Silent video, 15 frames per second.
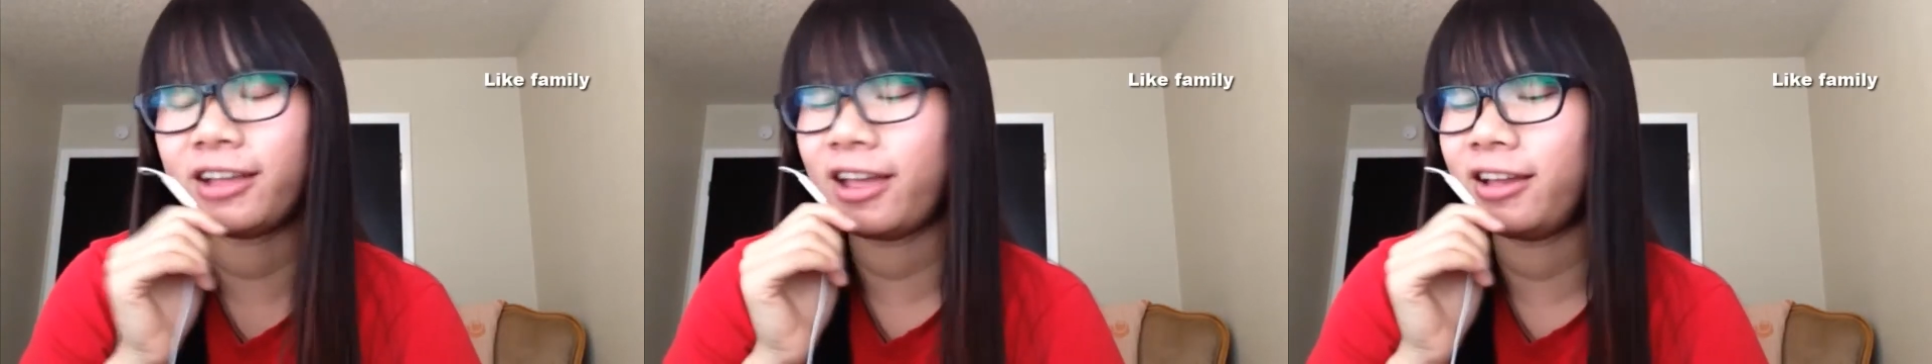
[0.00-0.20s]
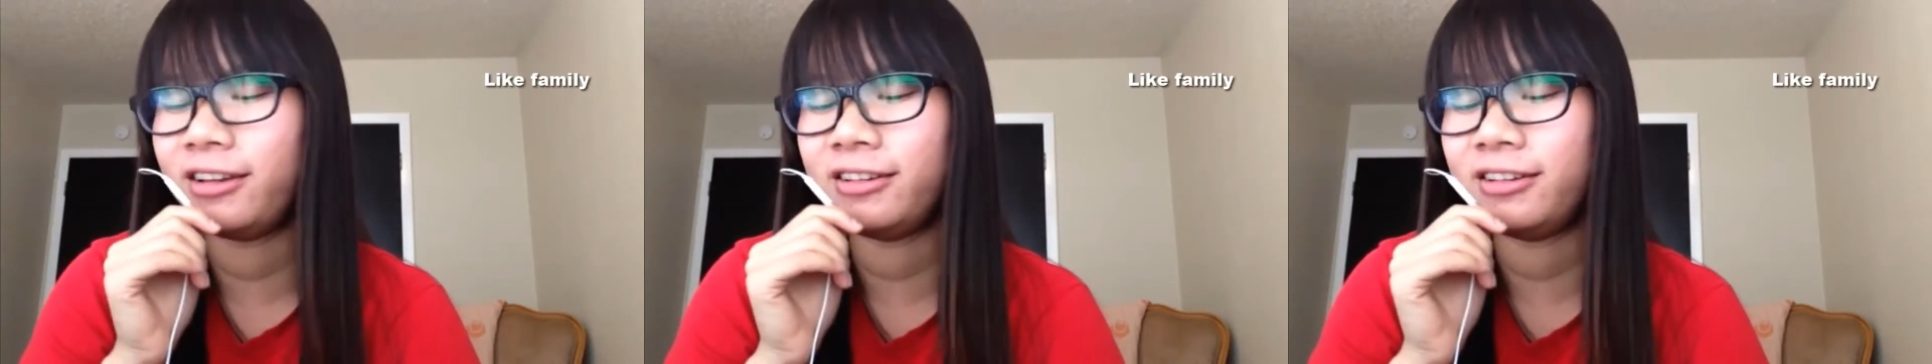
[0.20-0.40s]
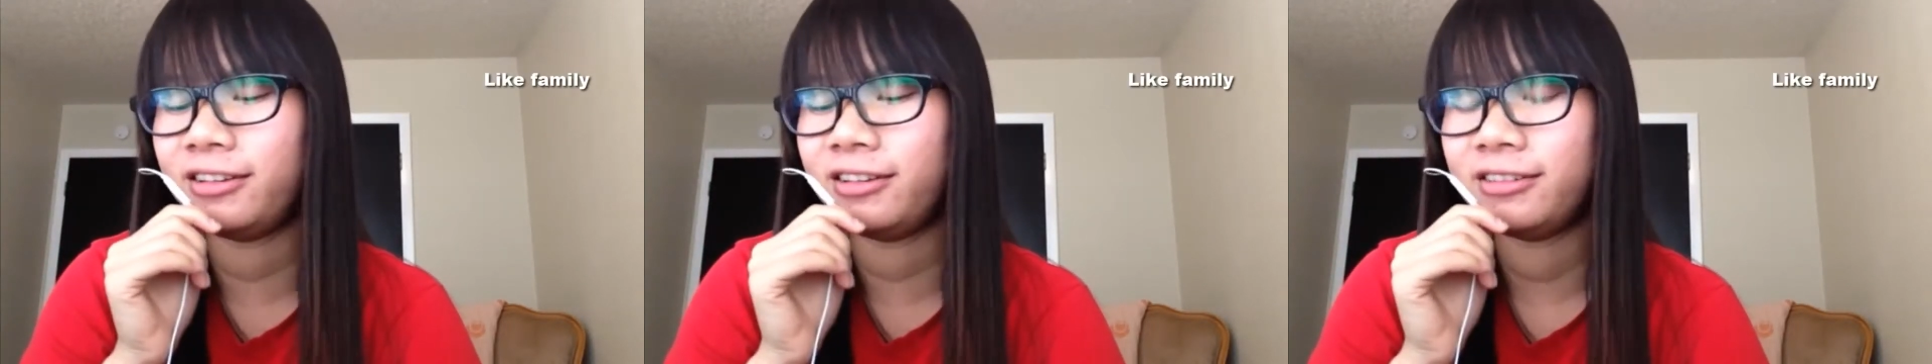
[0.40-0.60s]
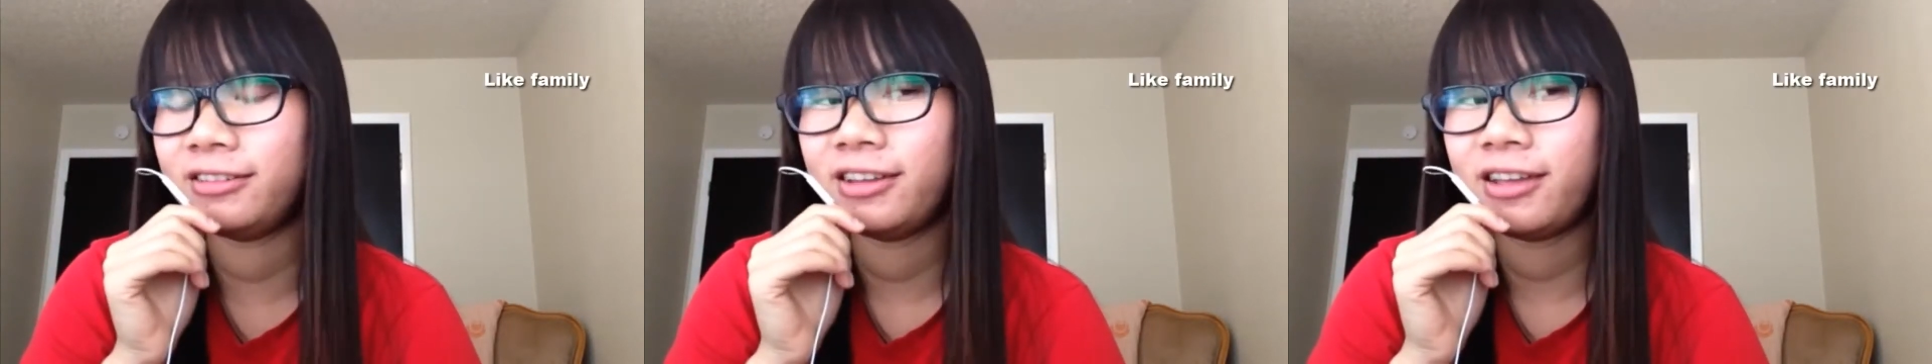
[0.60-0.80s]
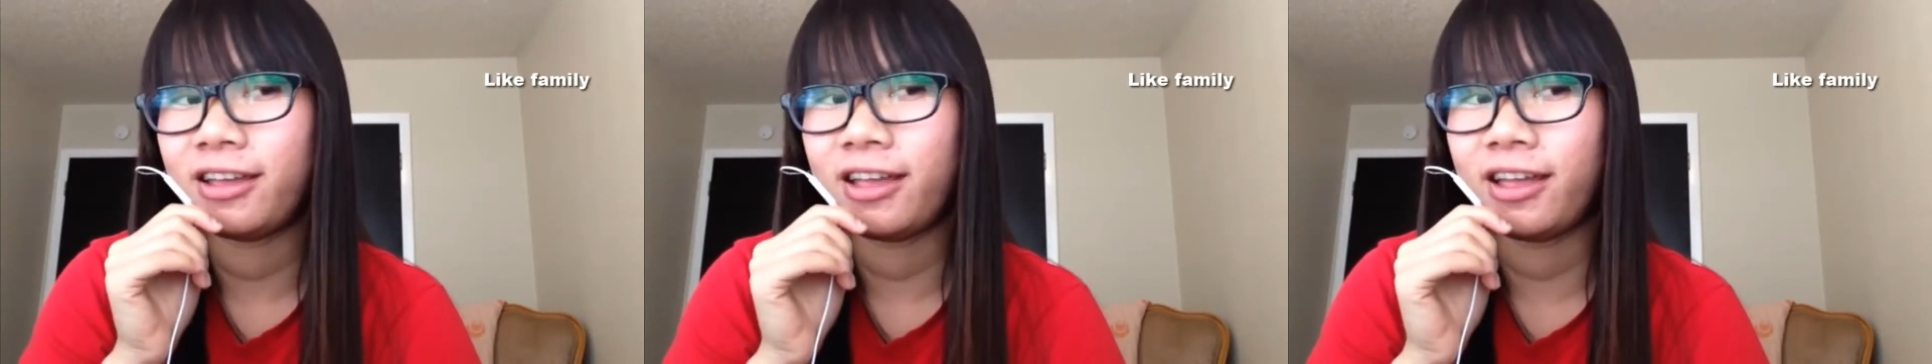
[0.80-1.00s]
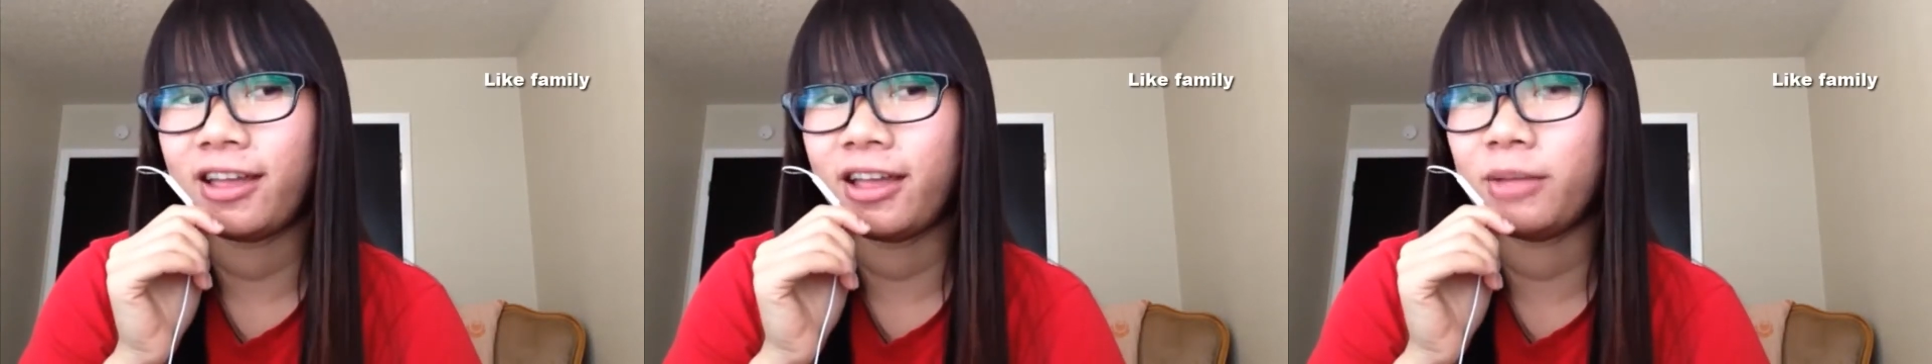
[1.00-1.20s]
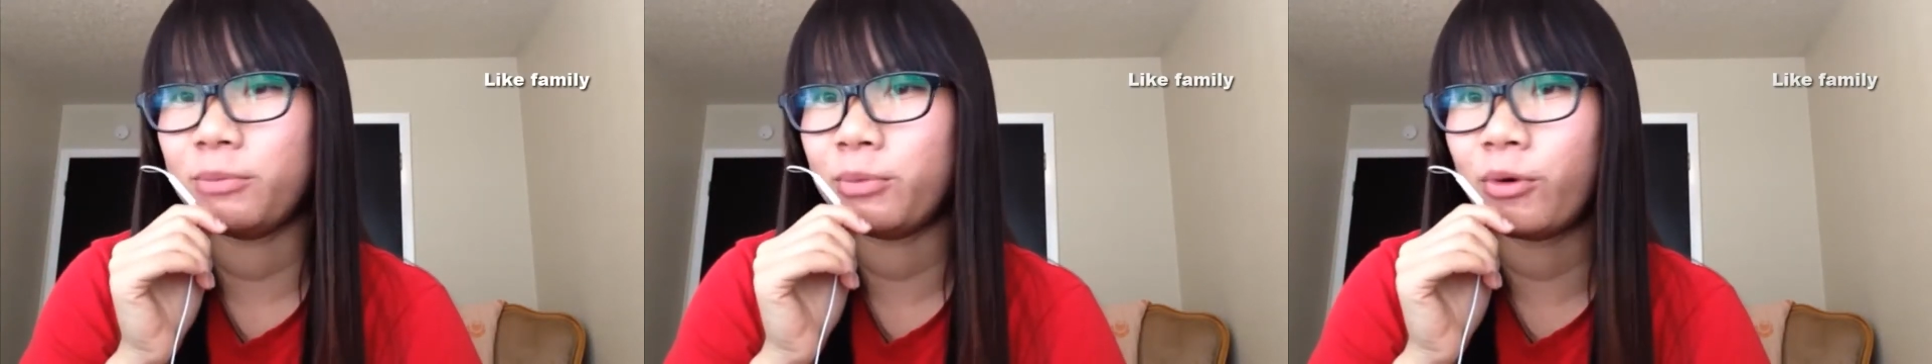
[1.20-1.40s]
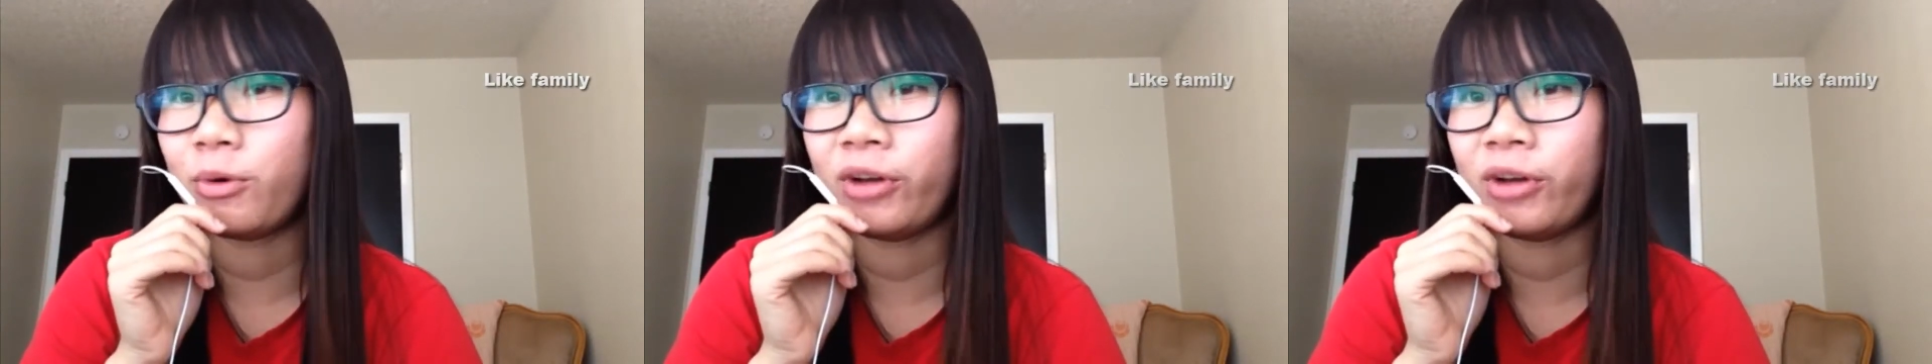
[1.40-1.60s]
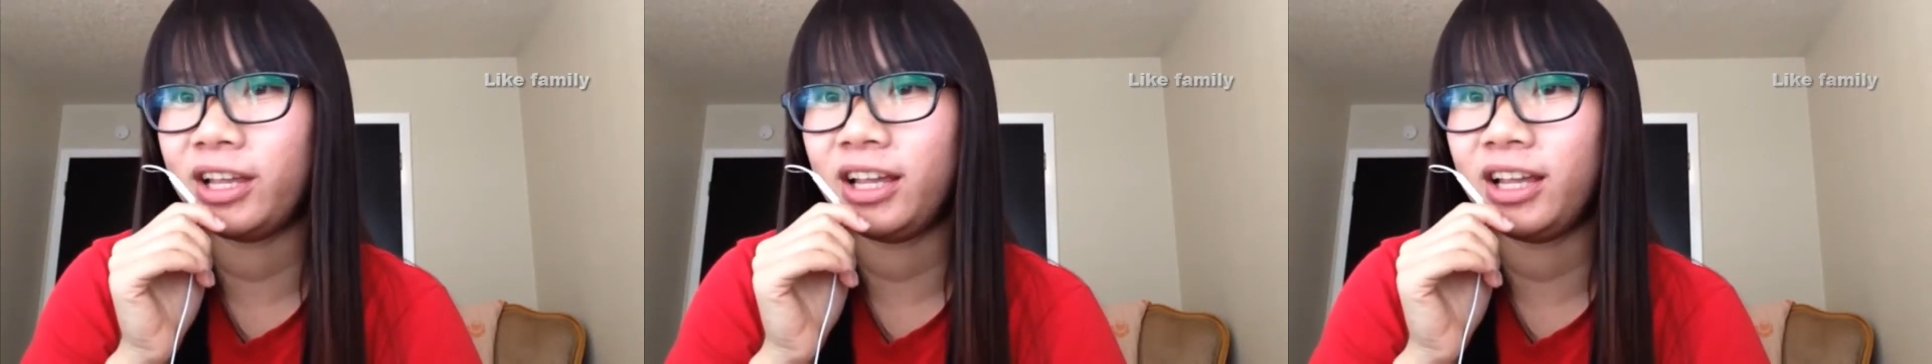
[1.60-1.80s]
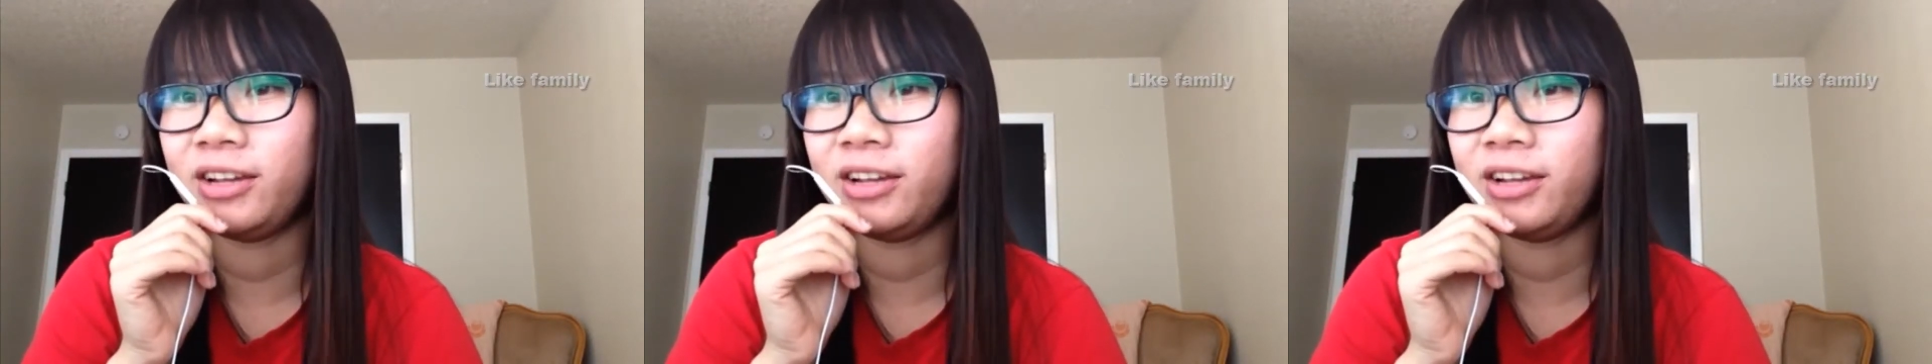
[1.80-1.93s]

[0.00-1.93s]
an employee